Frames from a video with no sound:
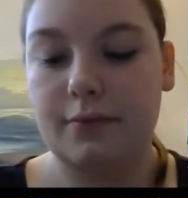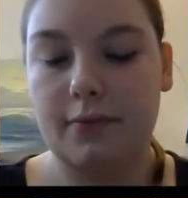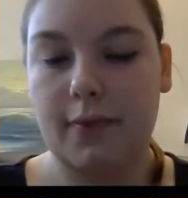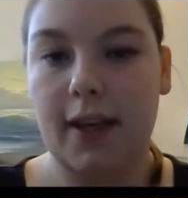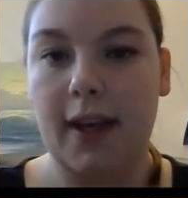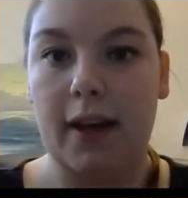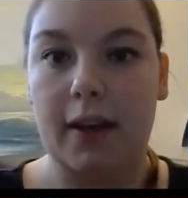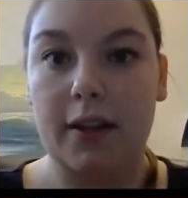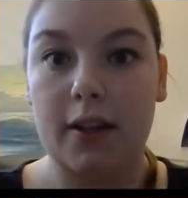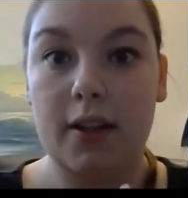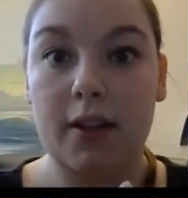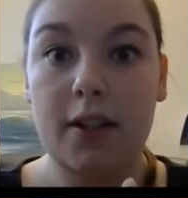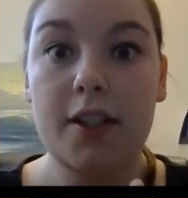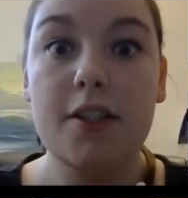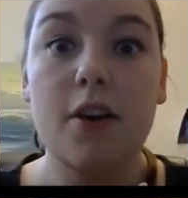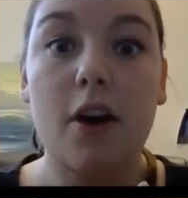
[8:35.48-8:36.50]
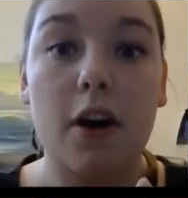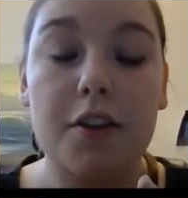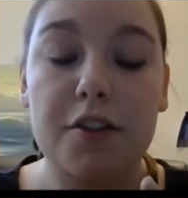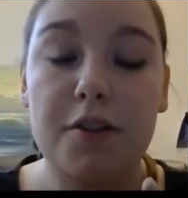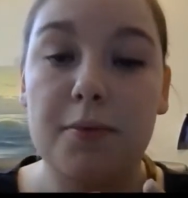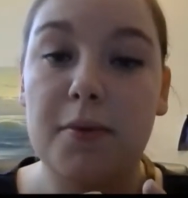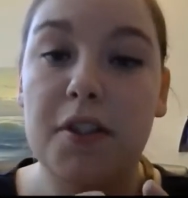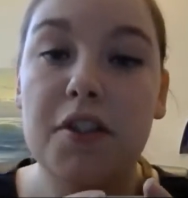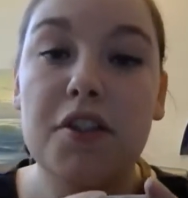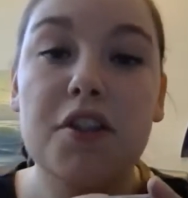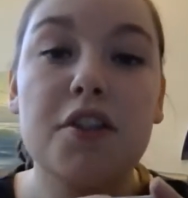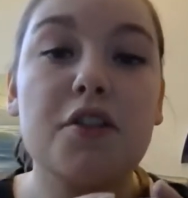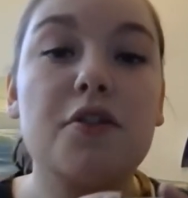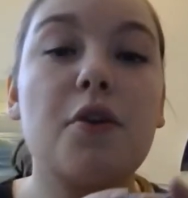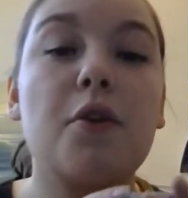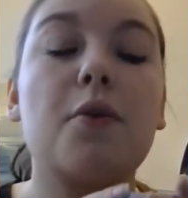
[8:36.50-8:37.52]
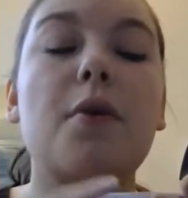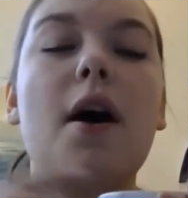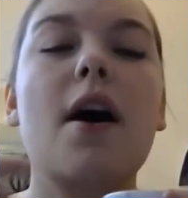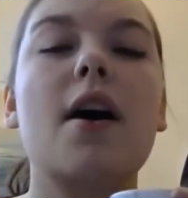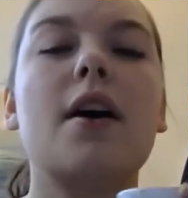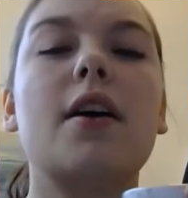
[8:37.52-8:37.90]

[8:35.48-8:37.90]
Yeah, he is awesome. He's just so